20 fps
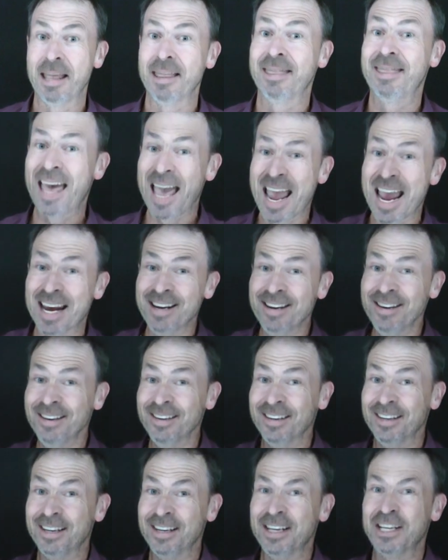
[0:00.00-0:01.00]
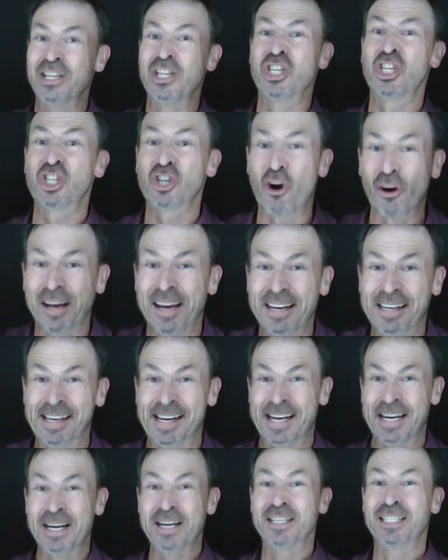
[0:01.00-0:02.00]
Then,
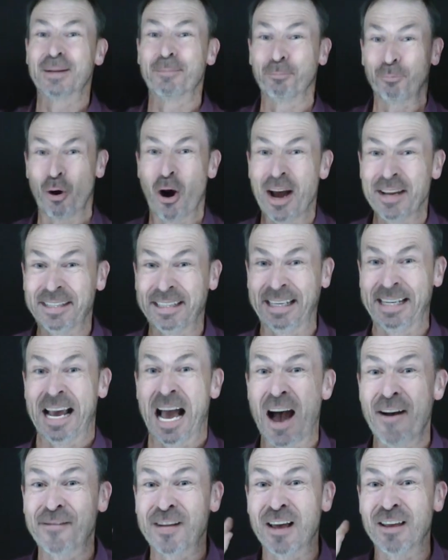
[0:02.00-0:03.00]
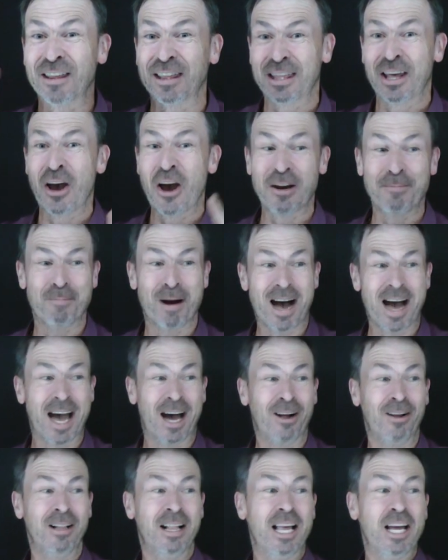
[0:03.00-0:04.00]
shockingly, surprisingly, after that 3rd
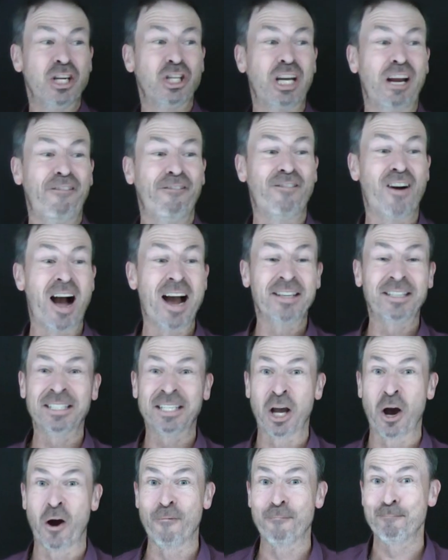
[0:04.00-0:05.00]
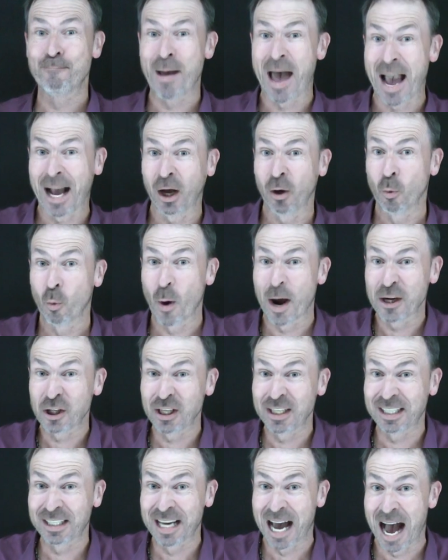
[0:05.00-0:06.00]
mile, she finds herself back where
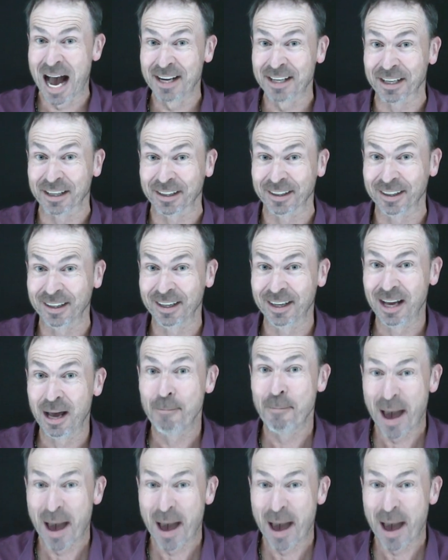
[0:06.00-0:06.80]
she started.